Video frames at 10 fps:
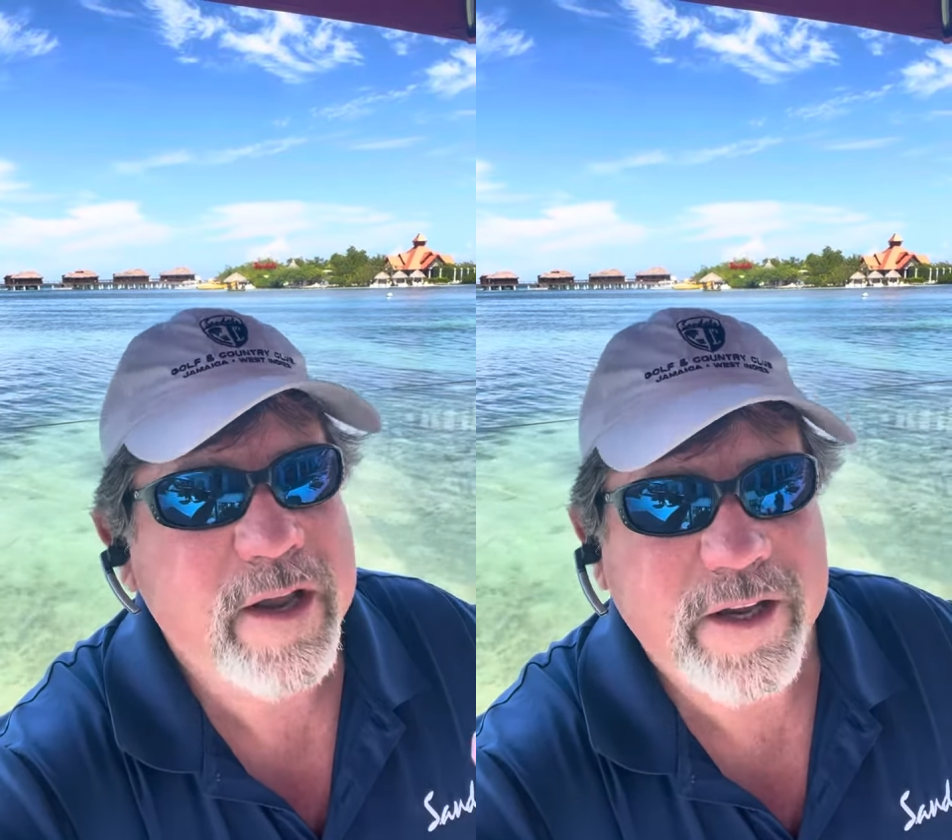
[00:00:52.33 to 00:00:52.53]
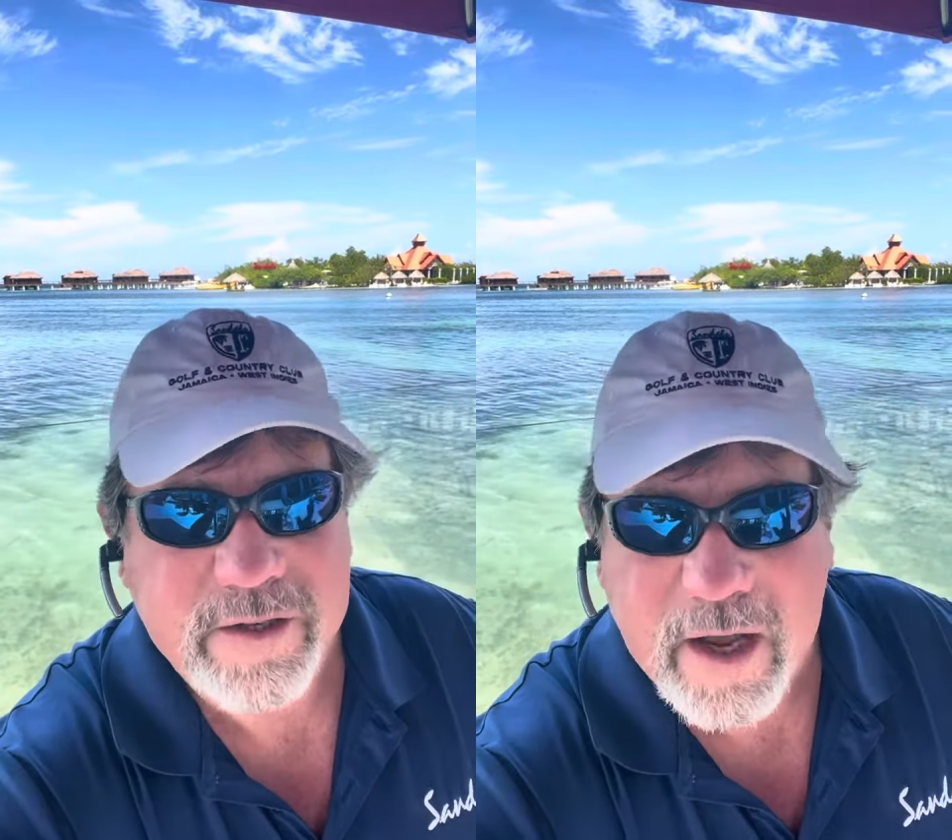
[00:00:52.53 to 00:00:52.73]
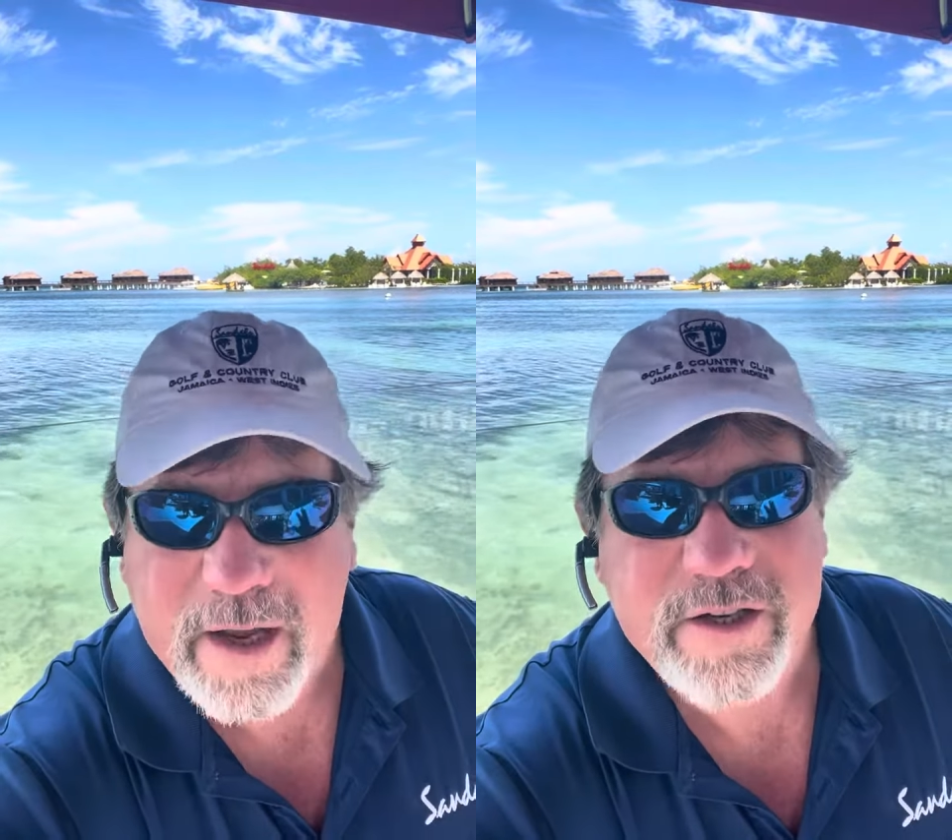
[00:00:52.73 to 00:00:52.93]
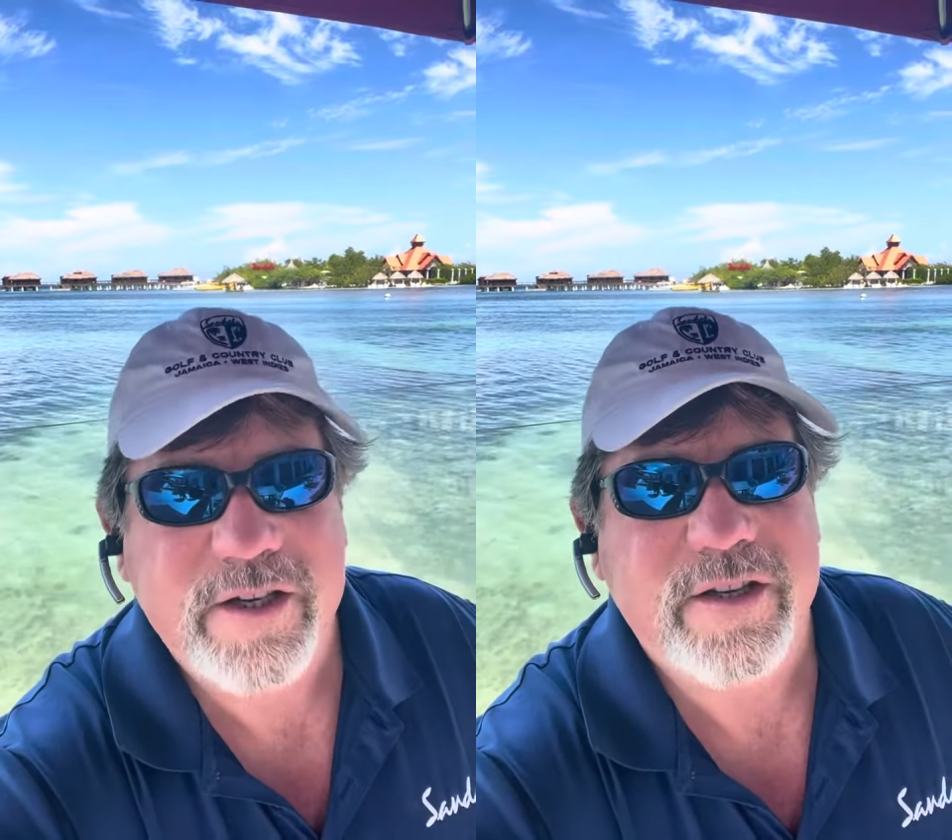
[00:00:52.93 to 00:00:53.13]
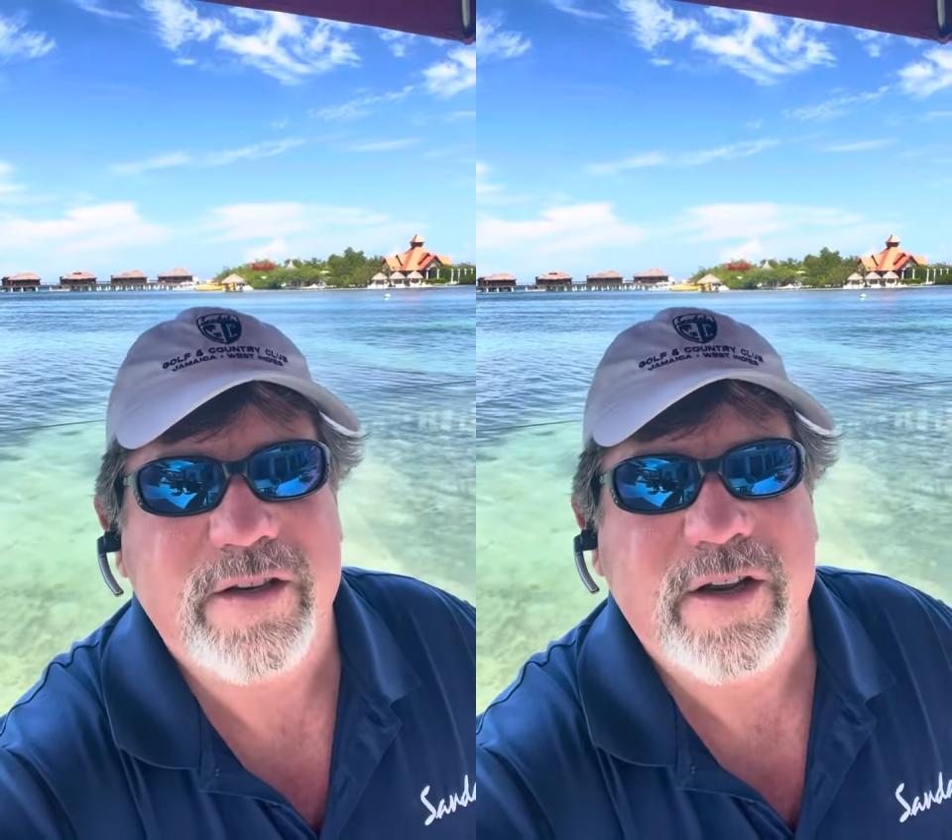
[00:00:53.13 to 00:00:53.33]
It's not
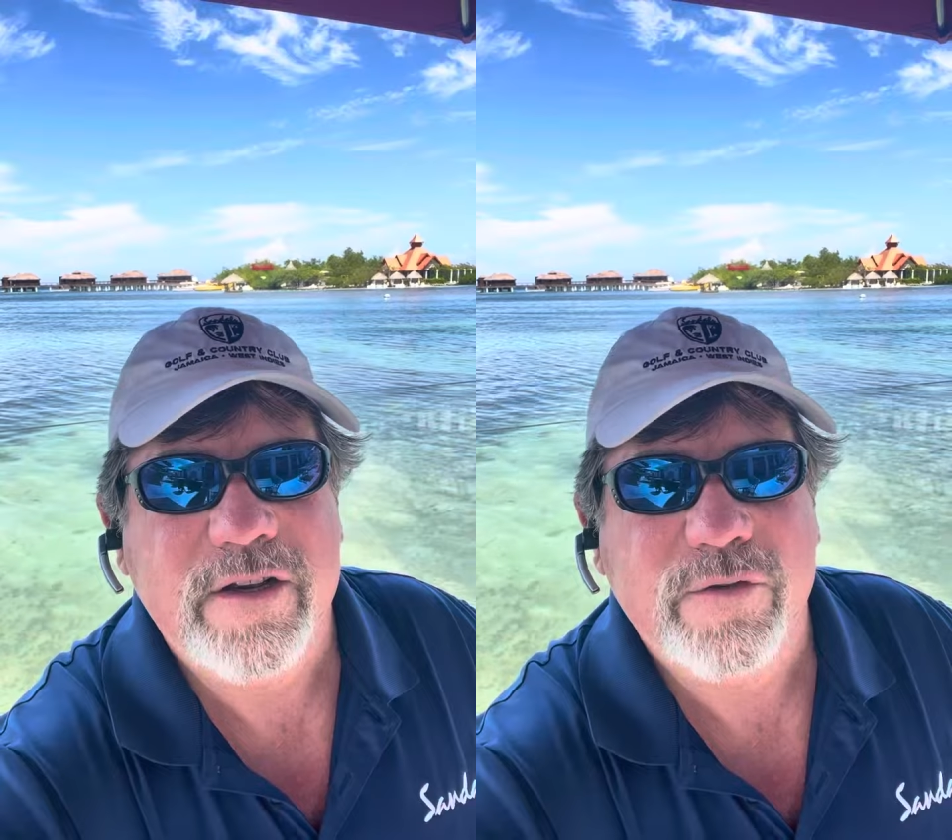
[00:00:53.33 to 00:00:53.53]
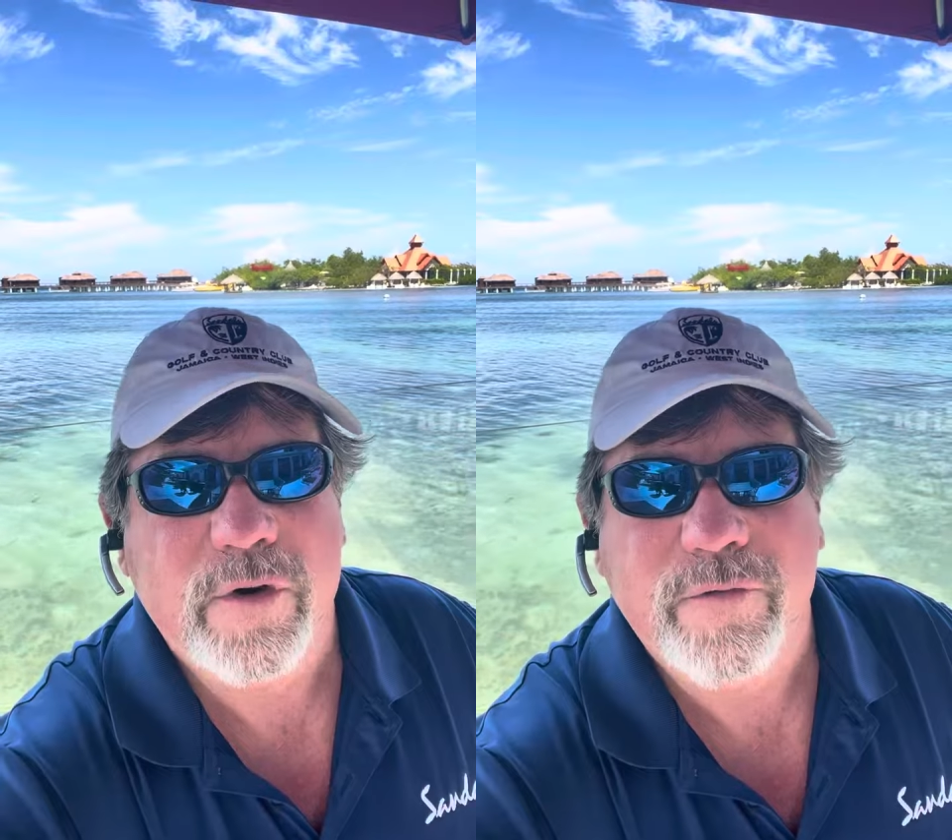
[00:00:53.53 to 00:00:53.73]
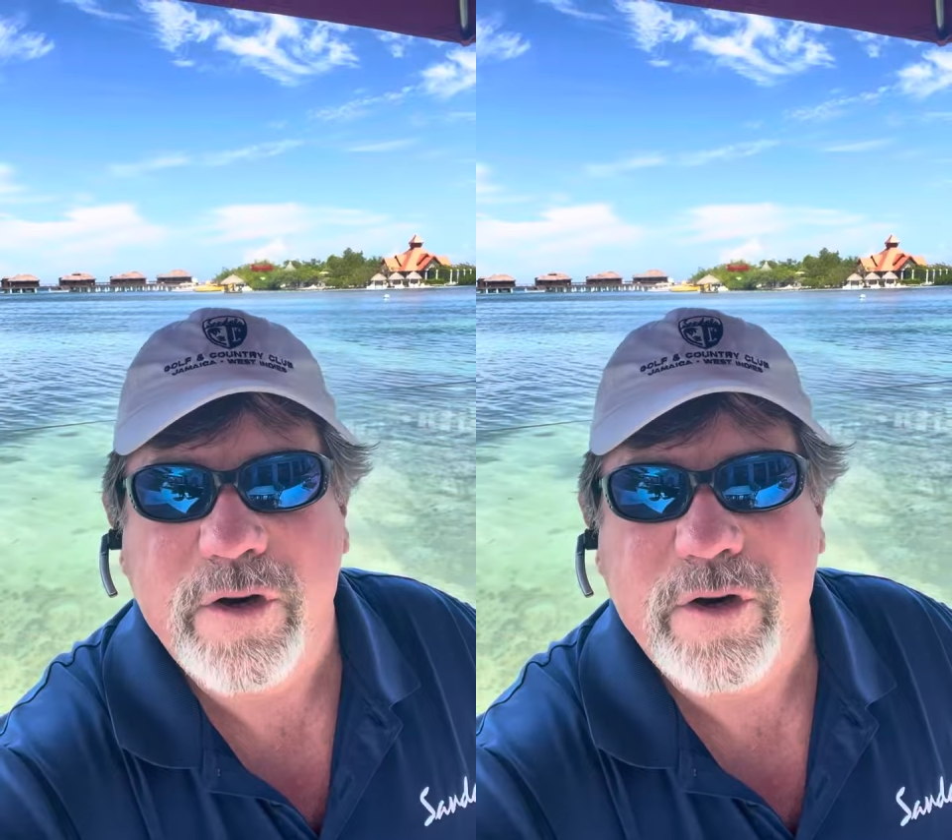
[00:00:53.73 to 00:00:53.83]
just at Dunn's River.